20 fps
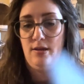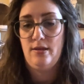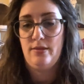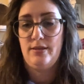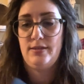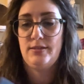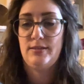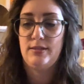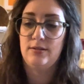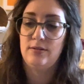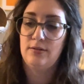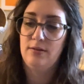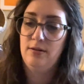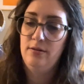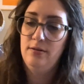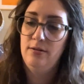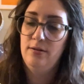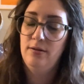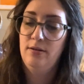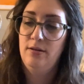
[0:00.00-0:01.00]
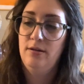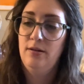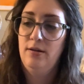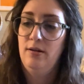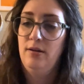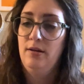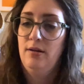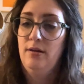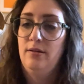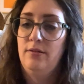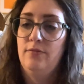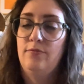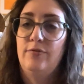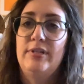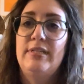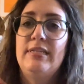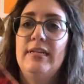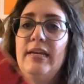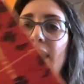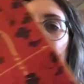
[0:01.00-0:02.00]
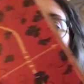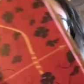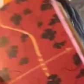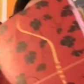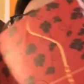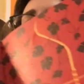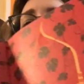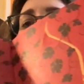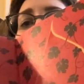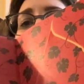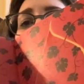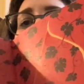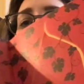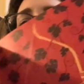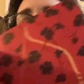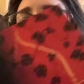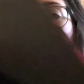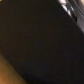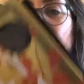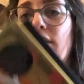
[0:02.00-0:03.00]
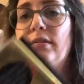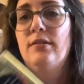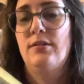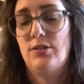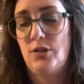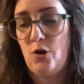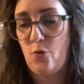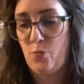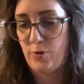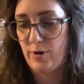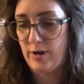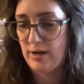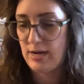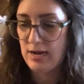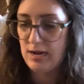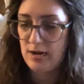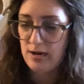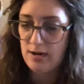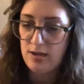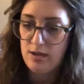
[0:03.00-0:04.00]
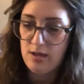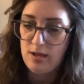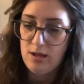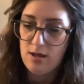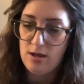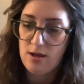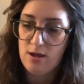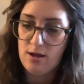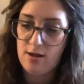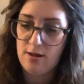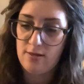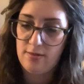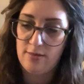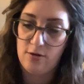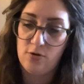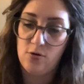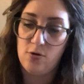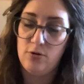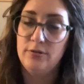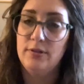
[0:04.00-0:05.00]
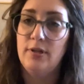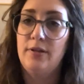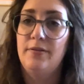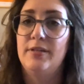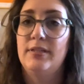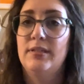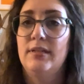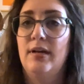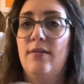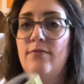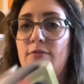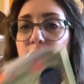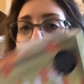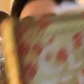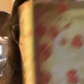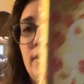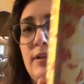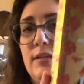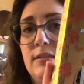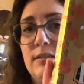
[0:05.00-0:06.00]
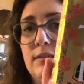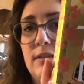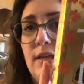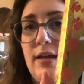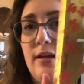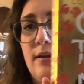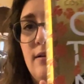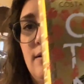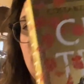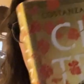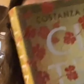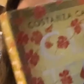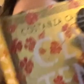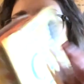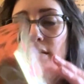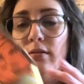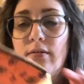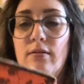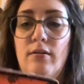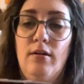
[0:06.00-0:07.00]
This is ridiculous. So pretty. The gold on this cover is like, ugh.